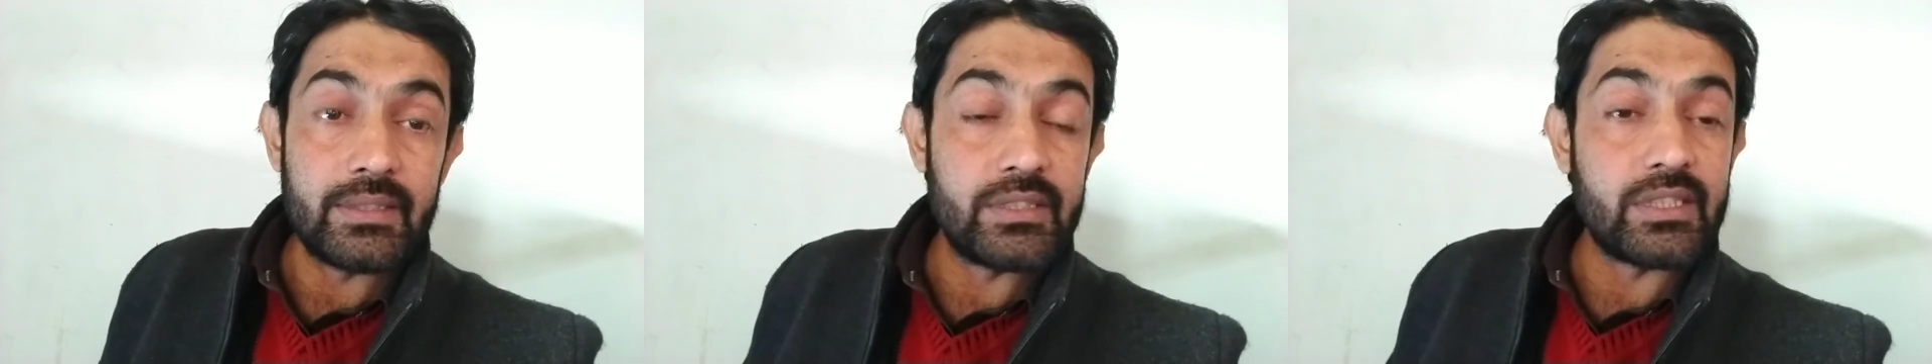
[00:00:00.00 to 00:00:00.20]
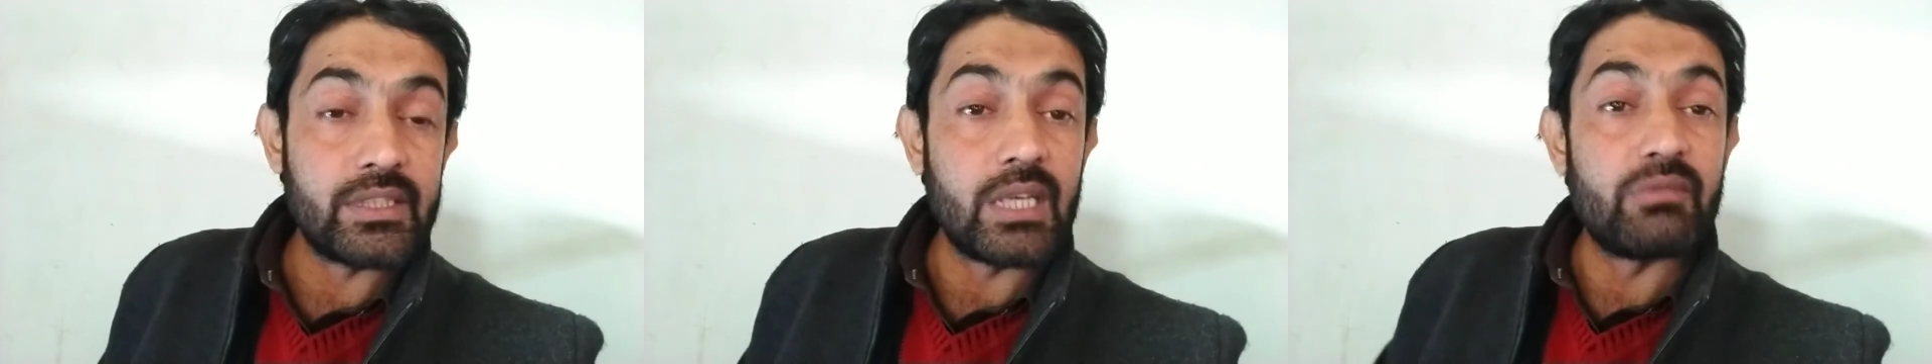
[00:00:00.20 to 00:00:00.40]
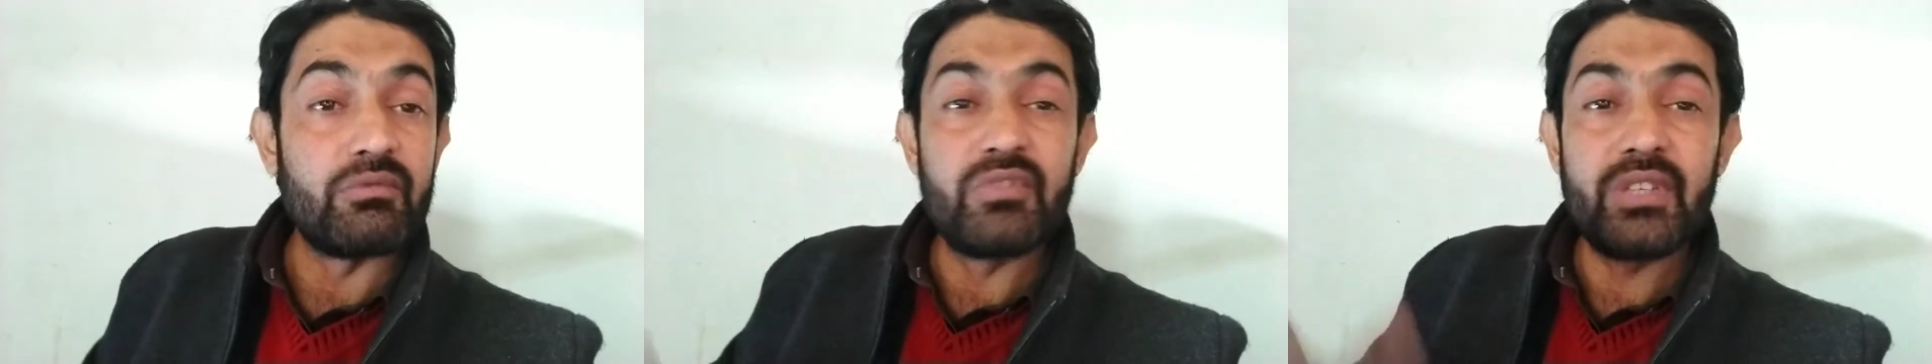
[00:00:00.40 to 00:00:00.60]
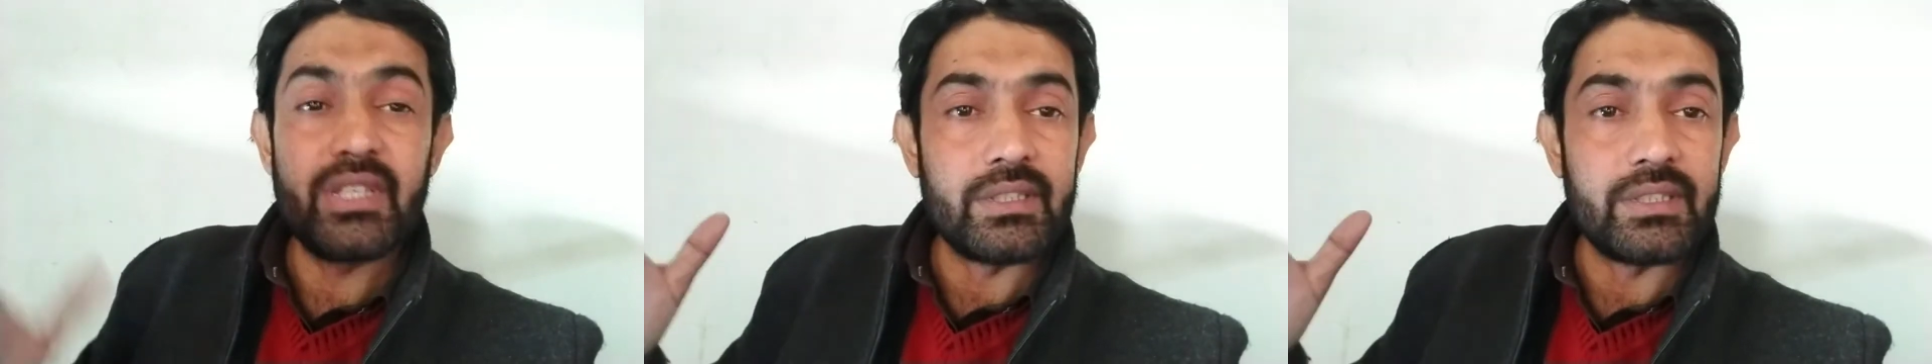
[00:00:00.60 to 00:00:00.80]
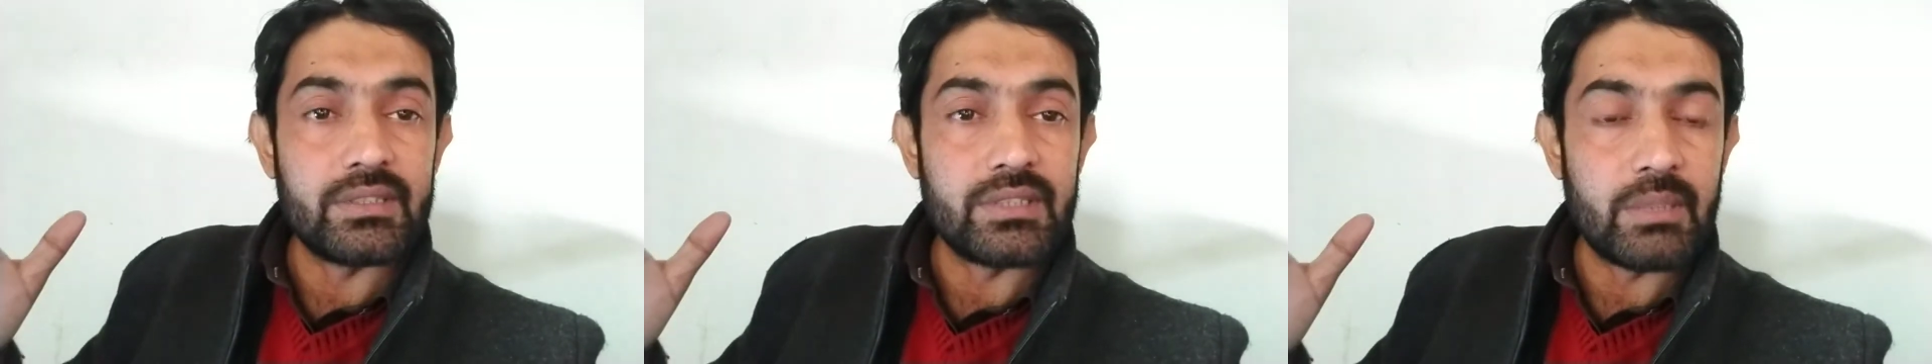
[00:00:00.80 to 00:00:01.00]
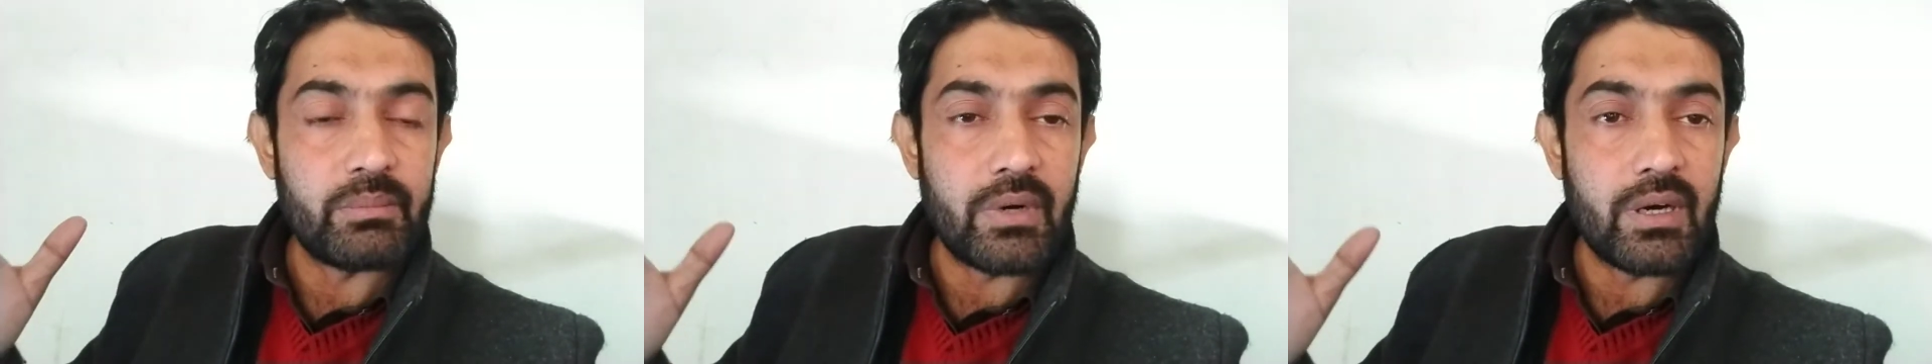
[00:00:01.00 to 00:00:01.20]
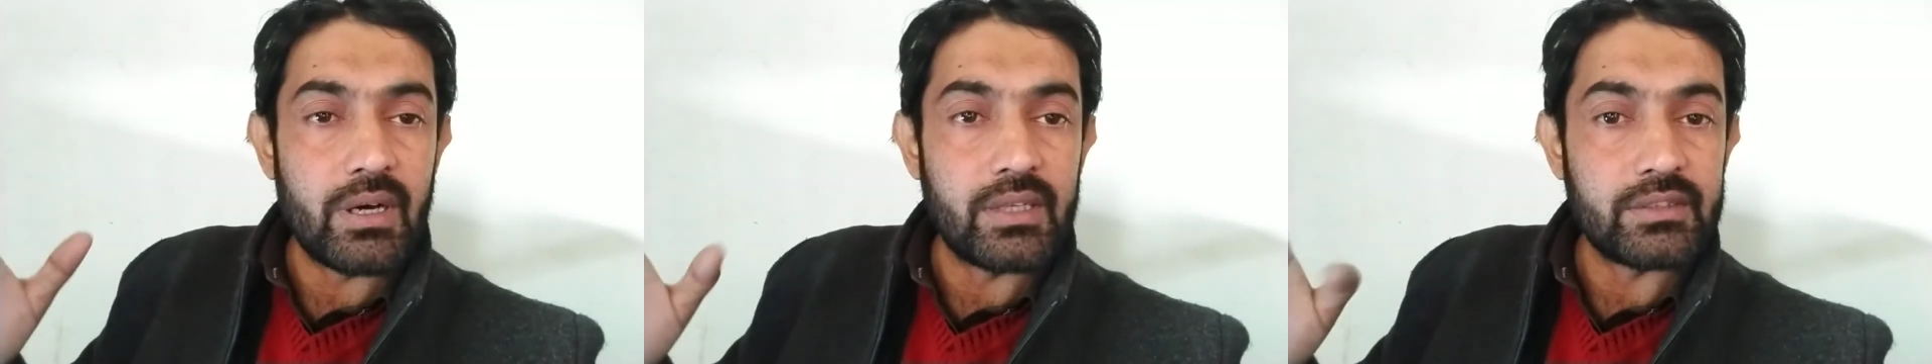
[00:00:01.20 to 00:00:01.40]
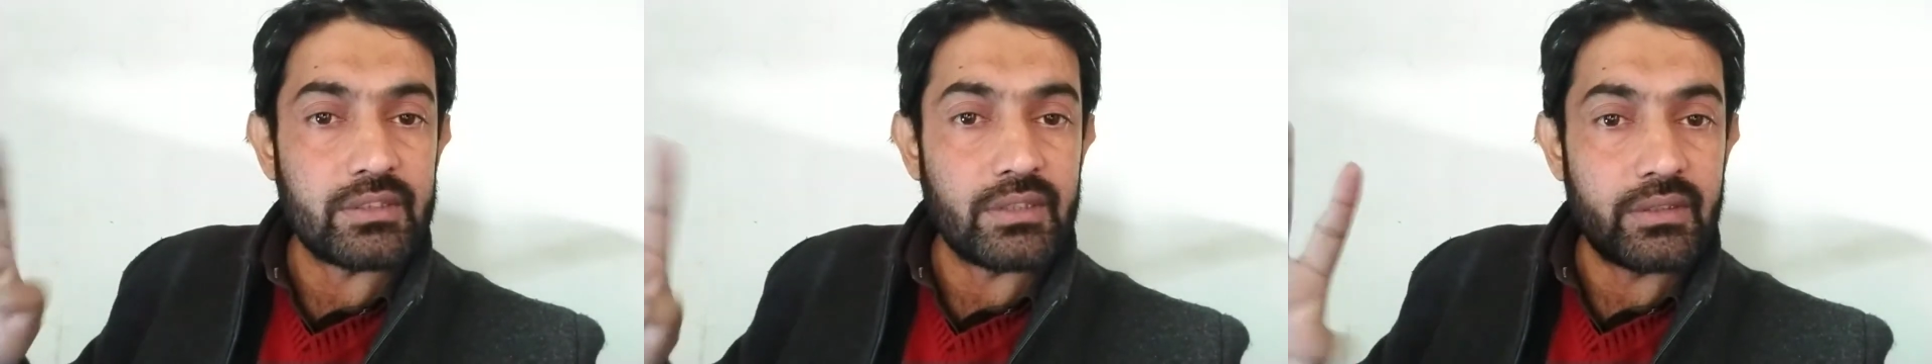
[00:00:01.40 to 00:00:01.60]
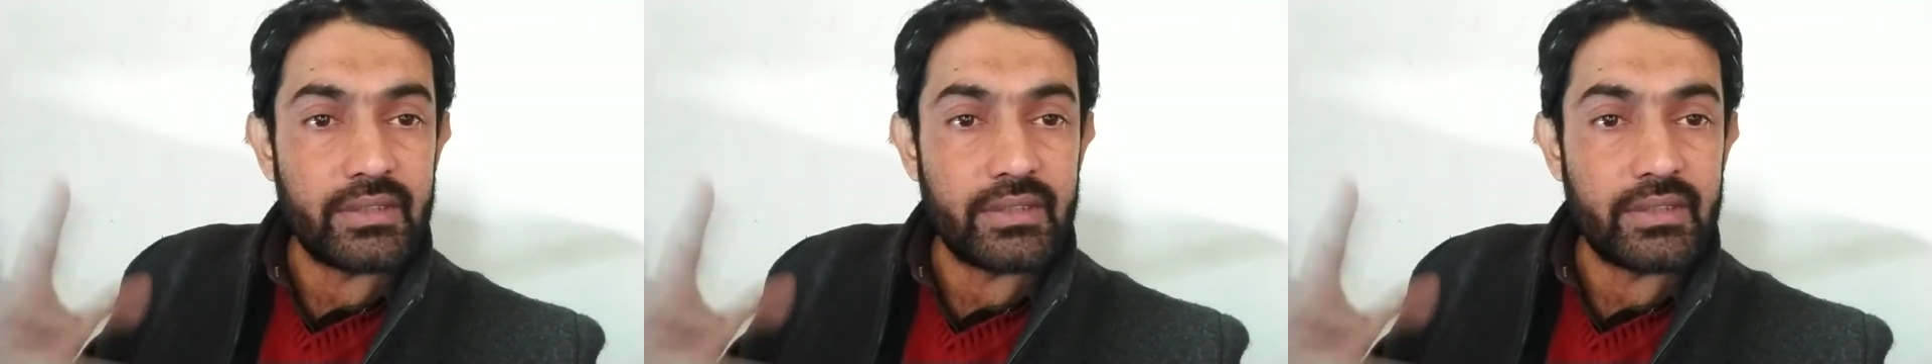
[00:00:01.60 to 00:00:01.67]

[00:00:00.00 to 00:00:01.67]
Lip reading: somewhere in the past or